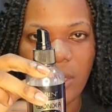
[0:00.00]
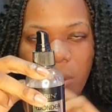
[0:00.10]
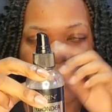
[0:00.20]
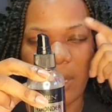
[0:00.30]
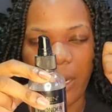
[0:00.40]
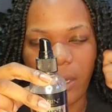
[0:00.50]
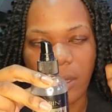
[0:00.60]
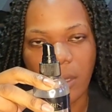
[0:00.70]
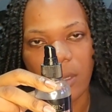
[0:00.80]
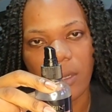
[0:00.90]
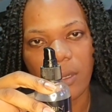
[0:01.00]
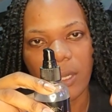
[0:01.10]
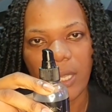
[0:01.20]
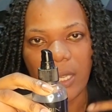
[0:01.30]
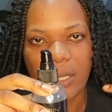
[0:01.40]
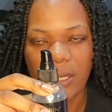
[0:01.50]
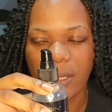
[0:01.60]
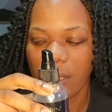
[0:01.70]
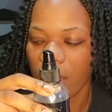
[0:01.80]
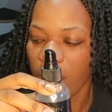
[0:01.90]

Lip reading: to melt the lace